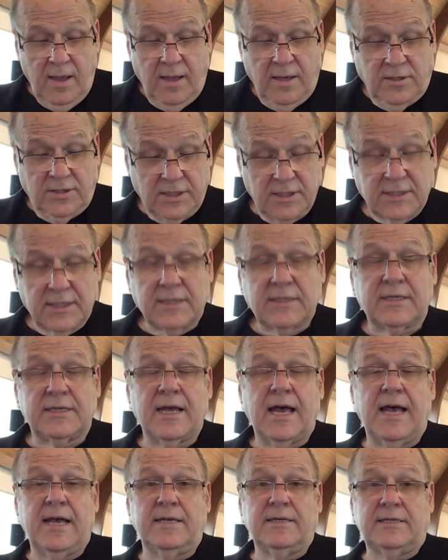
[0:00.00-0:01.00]
Jesus
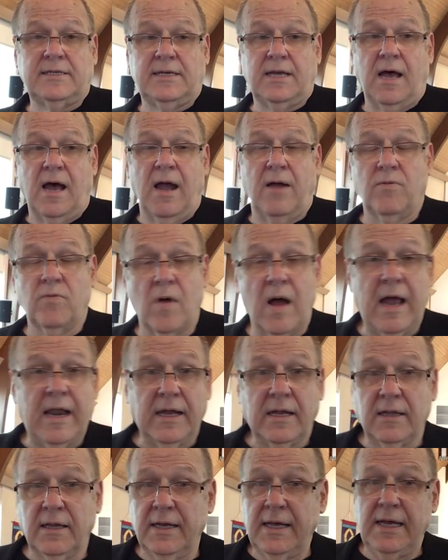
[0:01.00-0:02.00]
says,
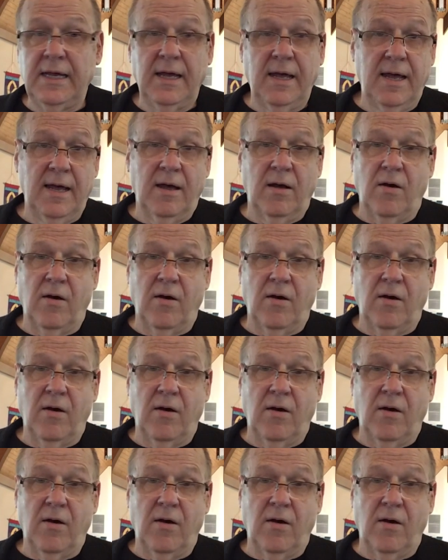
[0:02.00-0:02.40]
ironically,